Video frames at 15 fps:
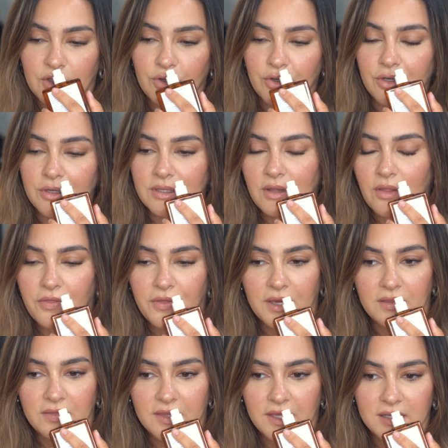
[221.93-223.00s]
You could
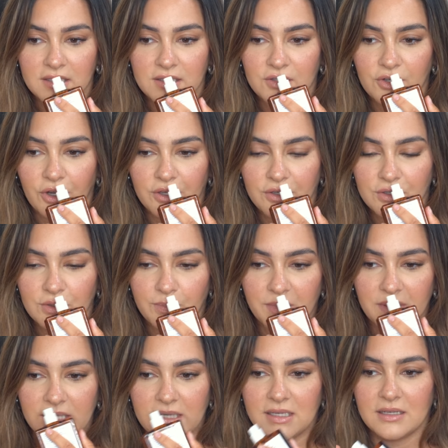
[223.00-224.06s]
think that it's going to
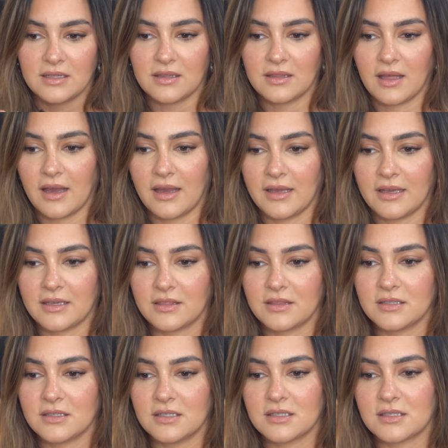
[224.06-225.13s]
be like
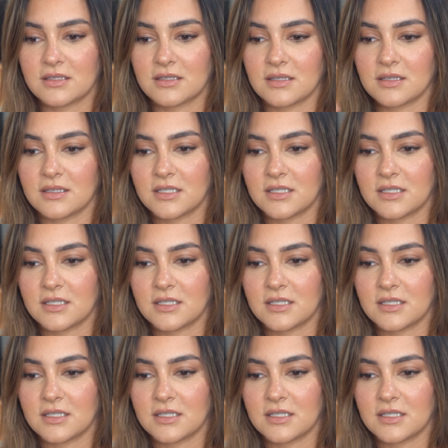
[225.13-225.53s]
this